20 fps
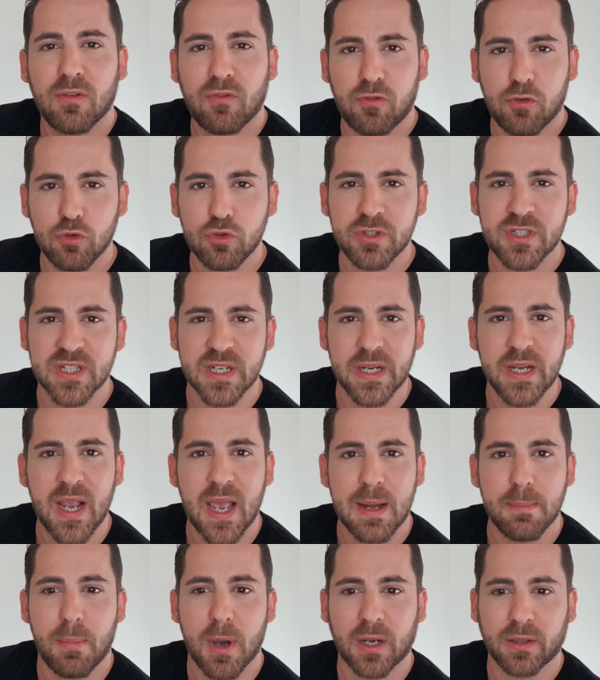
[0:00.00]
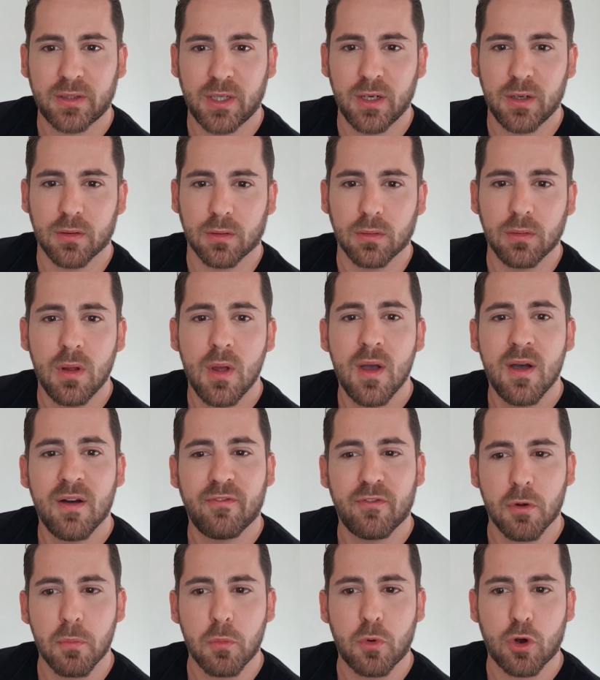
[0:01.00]
fungi and bacteria
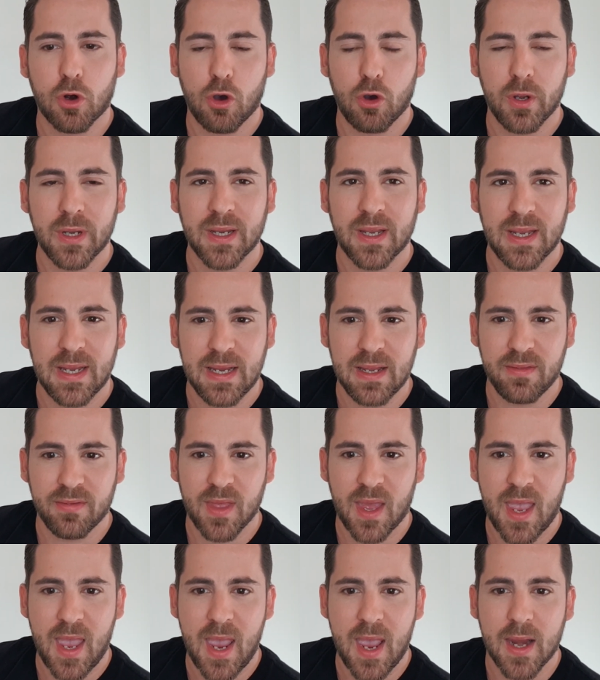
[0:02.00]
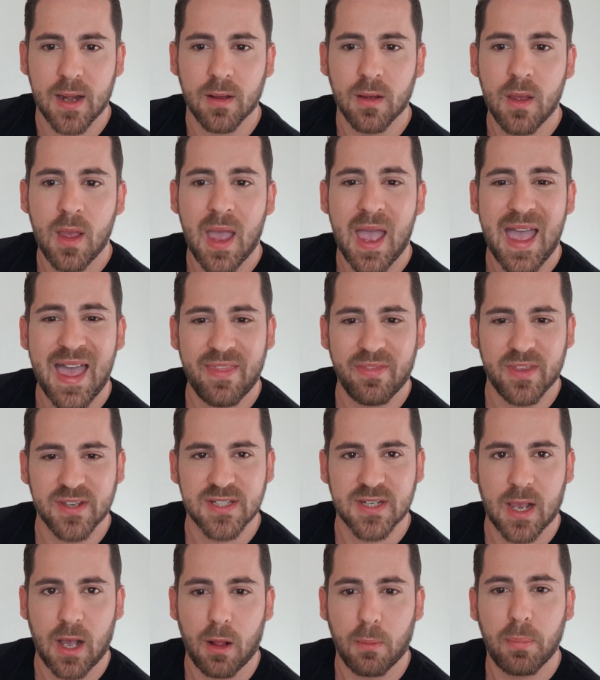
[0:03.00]
from growing in the hair and the
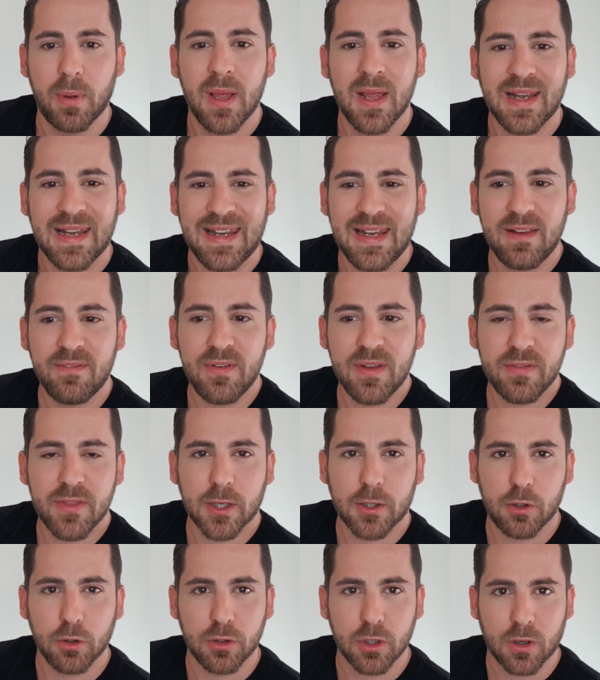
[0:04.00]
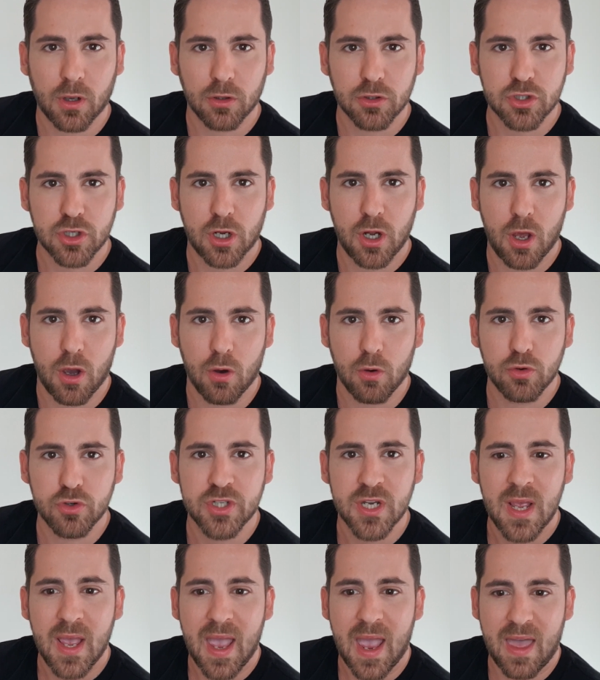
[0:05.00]
scalp, leaving the cuticles closed
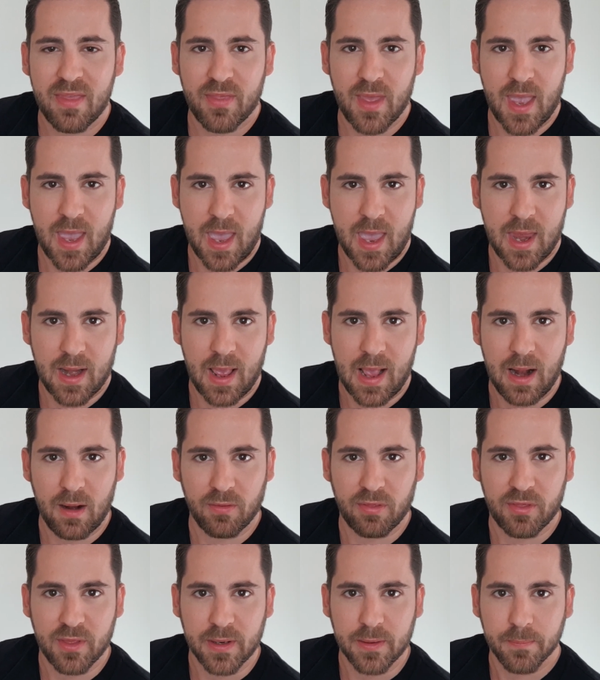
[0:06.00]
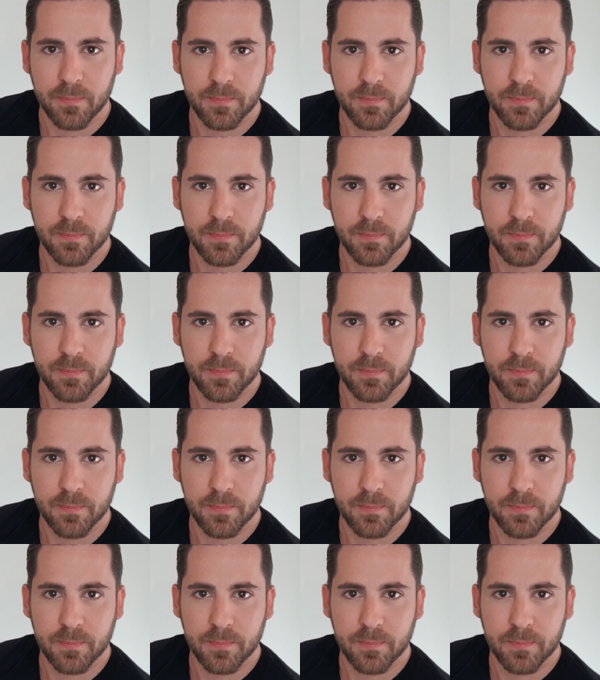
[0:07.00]
and the hair healthy.